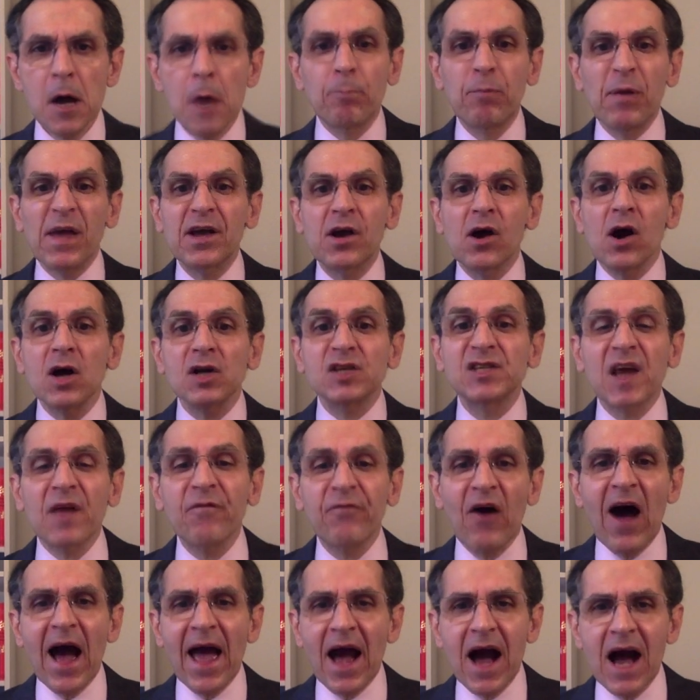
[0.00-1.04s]
Because
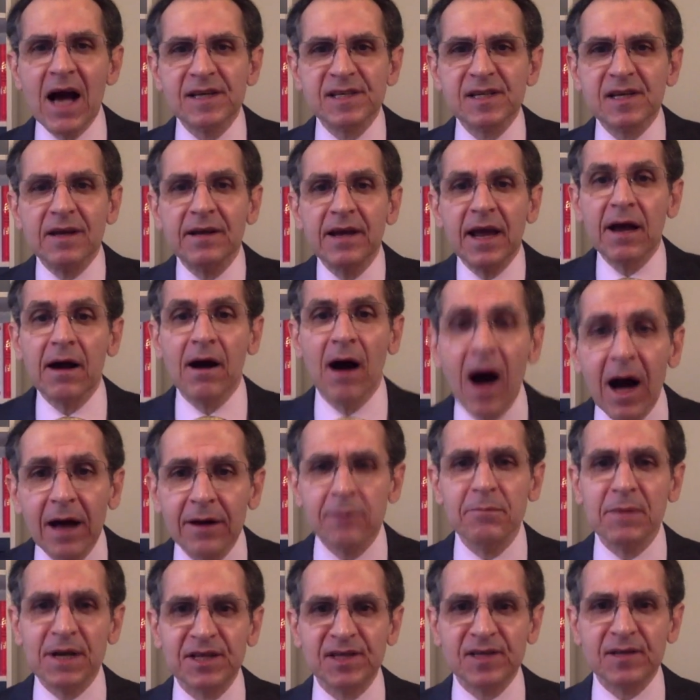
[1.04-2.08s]
if I ask an
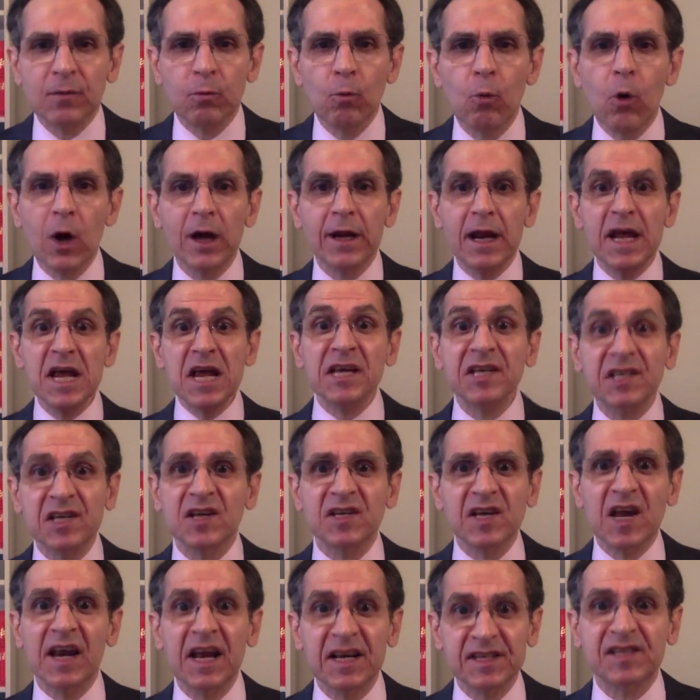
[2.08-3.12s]
economist what is
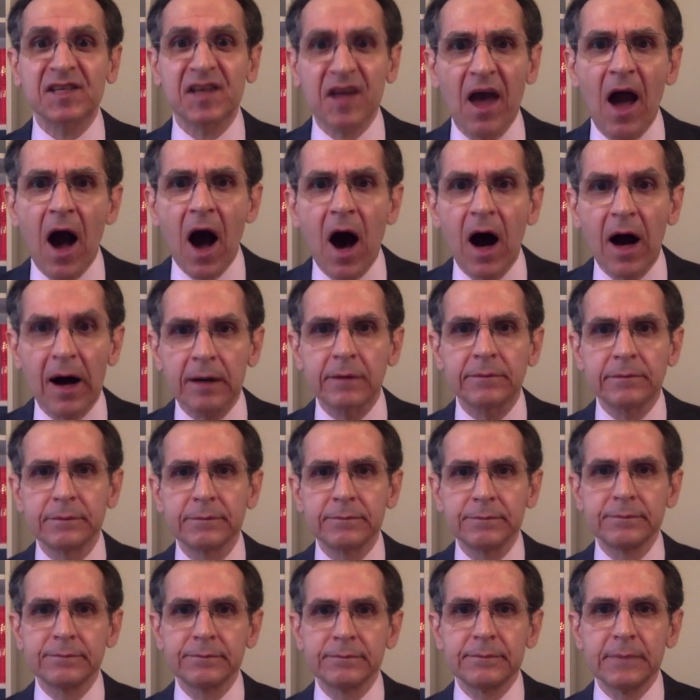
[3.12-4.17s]
an SDR,
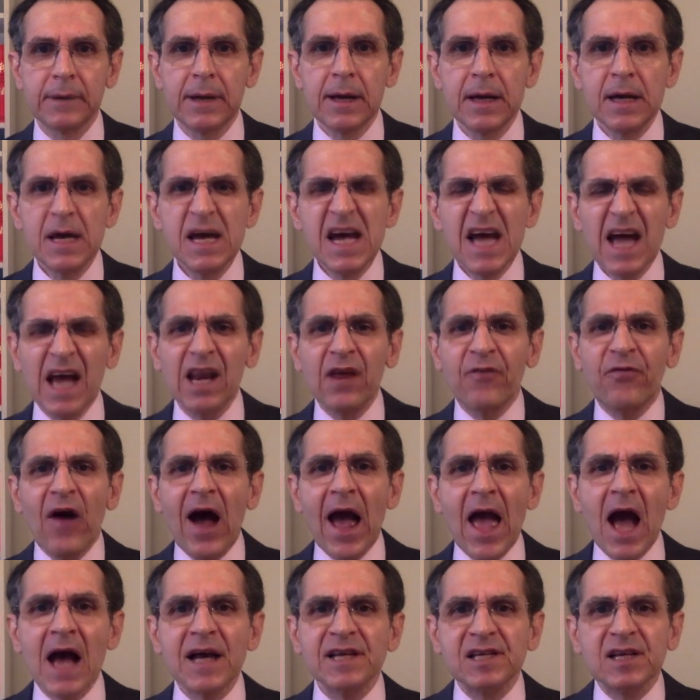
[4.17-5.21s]
and if
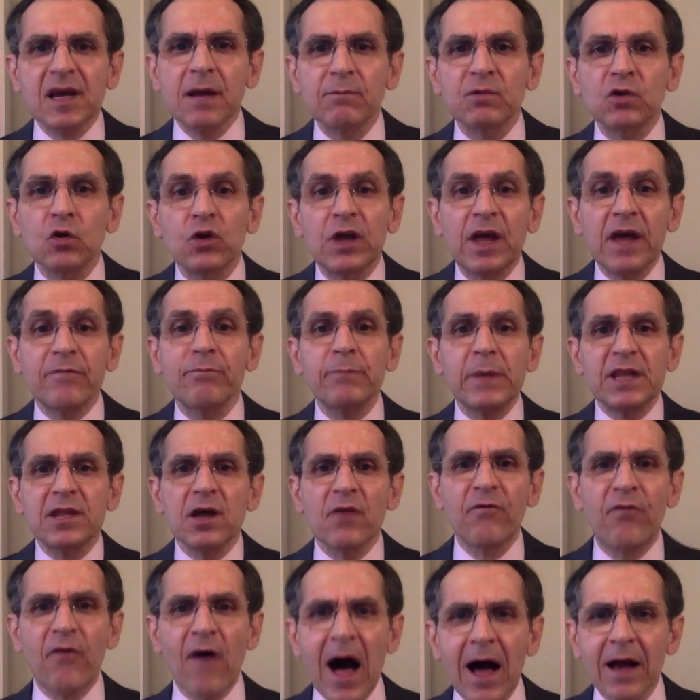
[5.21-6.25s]
I ask him to give me
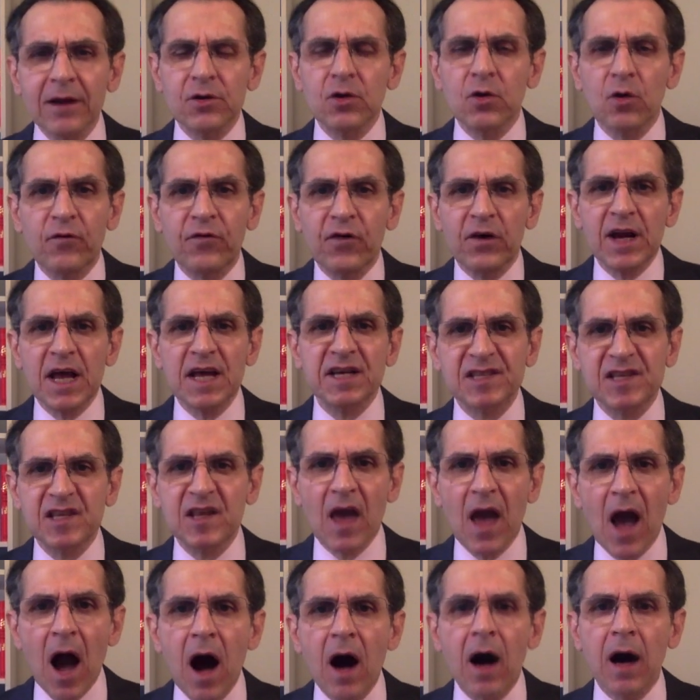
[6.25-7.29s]
the value of an
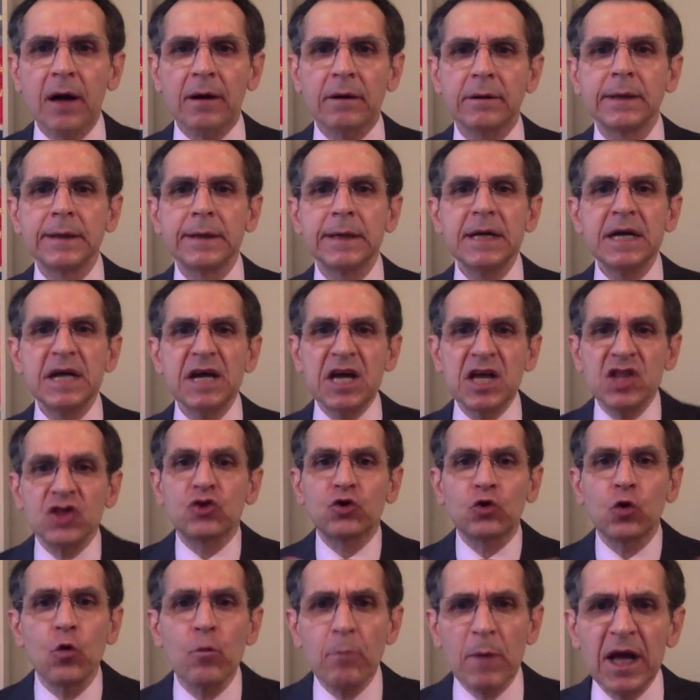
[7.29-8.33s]
SDR
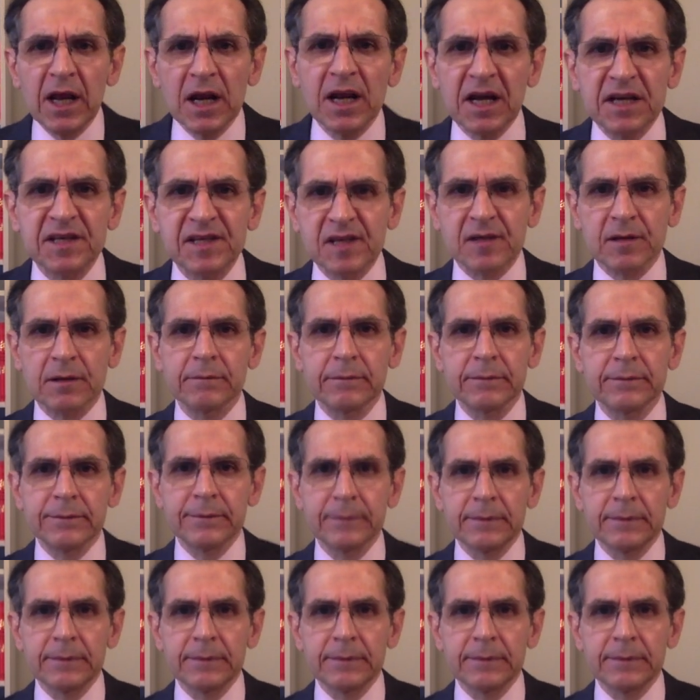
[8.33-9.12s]
in two minutes,